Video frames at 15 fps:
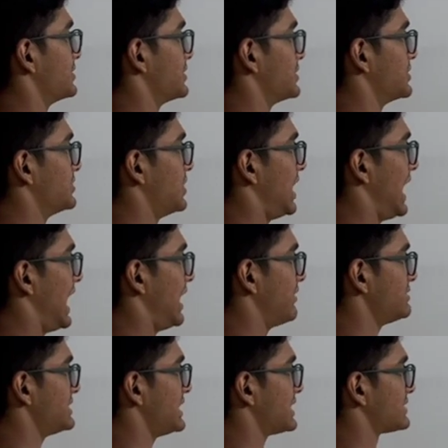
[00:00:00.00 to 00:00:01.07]
You have
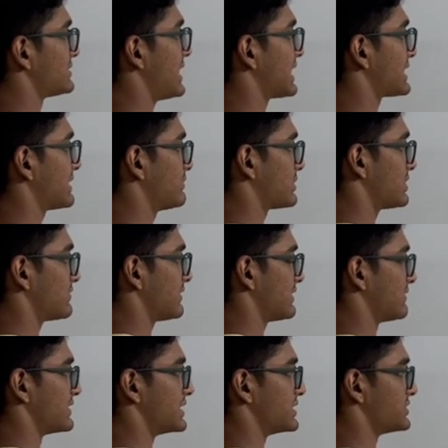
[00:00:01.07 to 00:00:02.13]
the exact number of
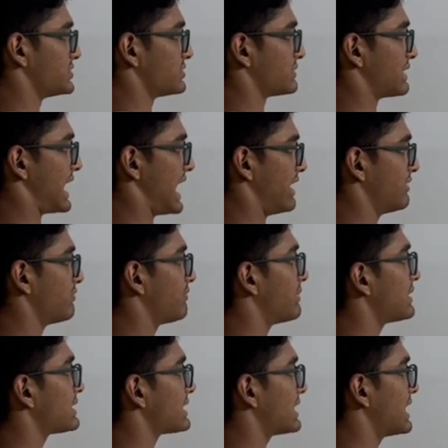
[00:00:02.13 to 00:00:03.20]
words you have,
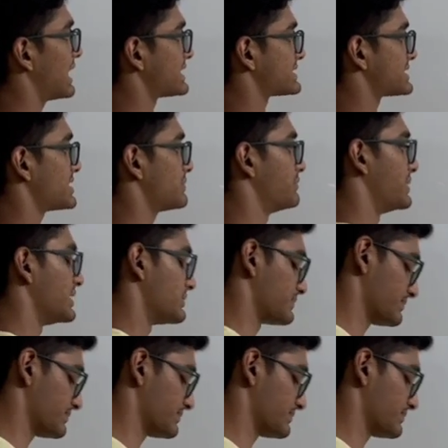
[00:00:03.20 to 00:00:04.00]
but an extra B.